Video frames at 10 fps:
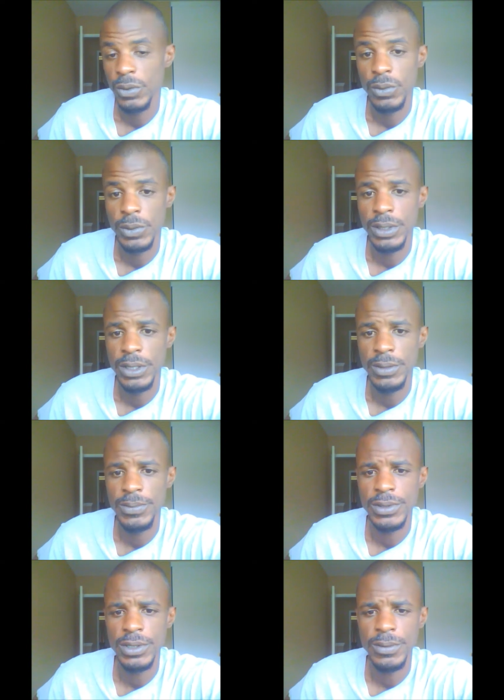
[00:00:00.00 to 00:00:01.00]
We can keep
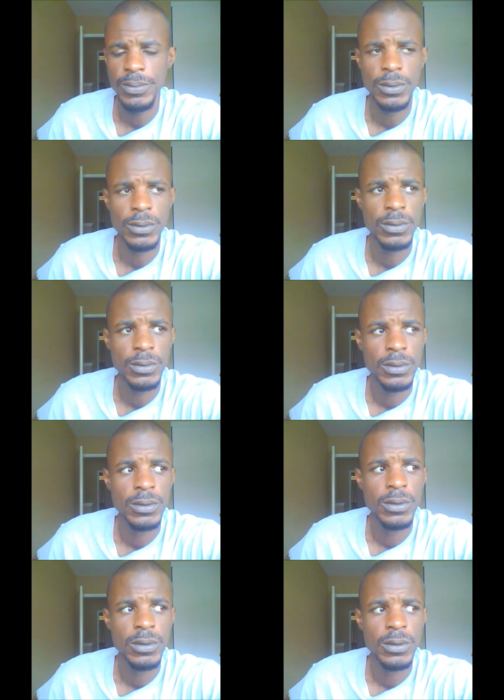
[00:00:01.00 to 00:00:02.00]
it simple.
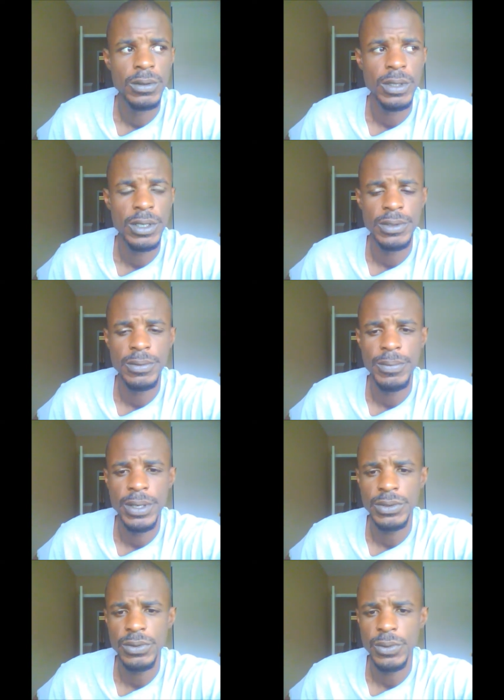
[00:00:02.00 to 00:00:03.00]
That's the
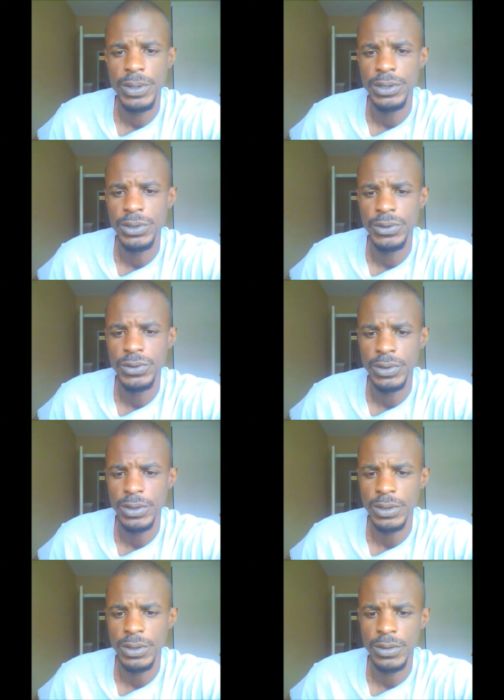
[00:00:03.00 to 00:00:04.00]
best way usually.
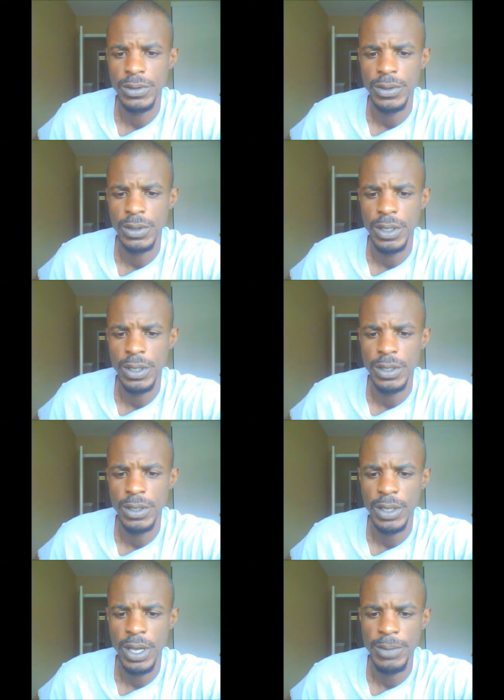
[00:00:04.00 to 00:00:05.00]

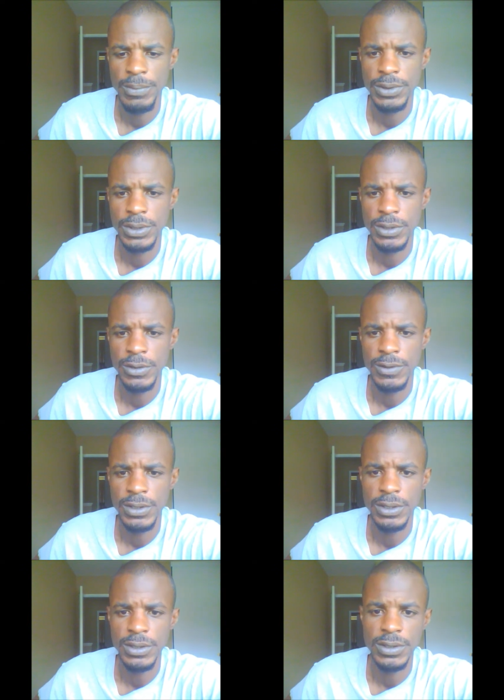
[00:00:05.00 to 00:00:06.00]
The opposite of
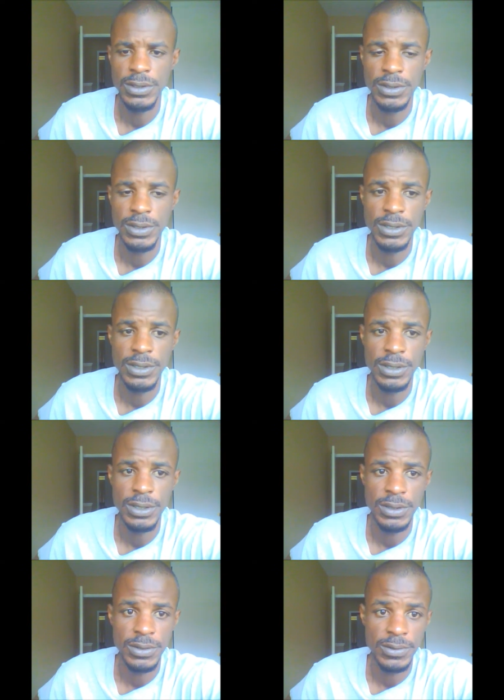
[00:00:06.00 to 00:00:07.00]
ease is
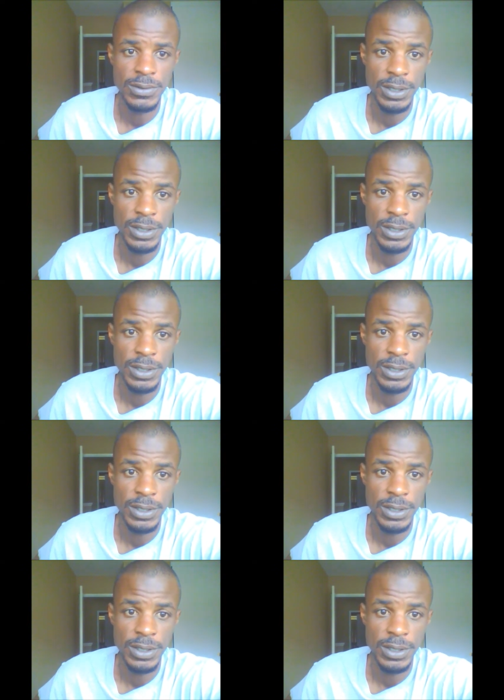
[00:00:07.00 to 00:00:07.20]
dis-ease.